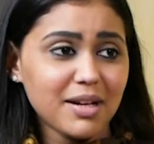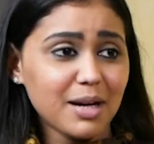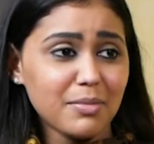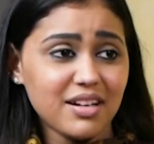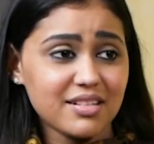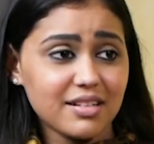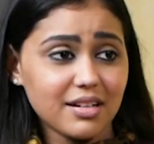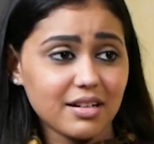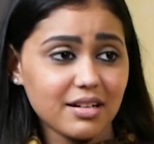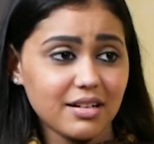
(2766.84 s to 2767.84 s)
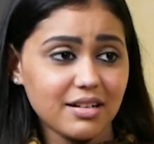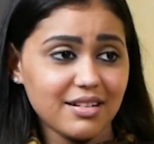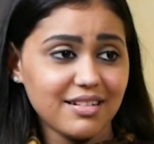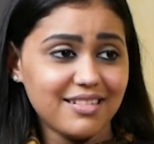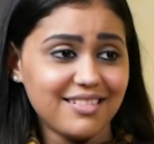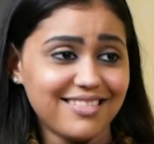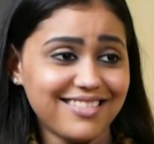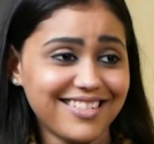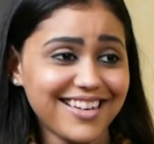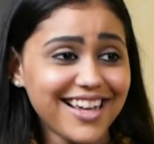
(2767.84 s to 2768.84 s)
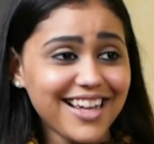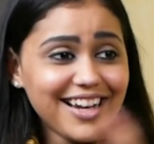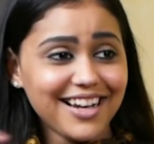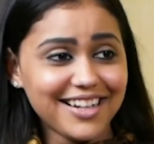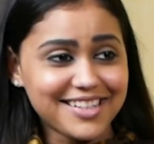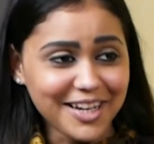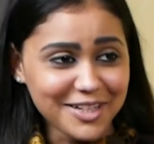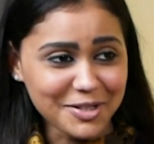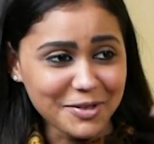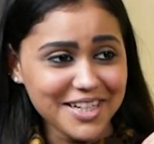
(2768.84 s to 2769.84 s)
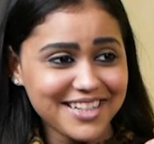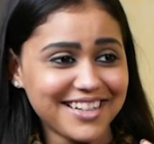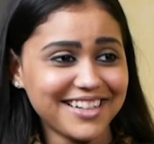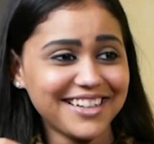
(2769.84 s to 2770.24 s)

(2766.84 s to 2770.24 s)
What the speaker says: Become a listener. Listen to it.